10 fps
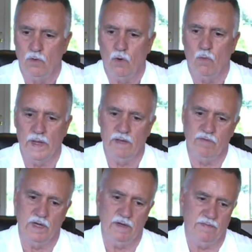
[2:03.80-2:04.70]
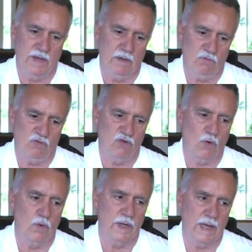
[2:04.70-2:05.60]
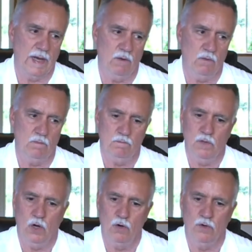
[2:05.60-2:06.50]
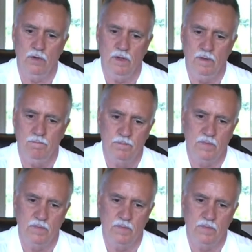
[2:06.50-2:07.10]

no way of anything shorting out and hurting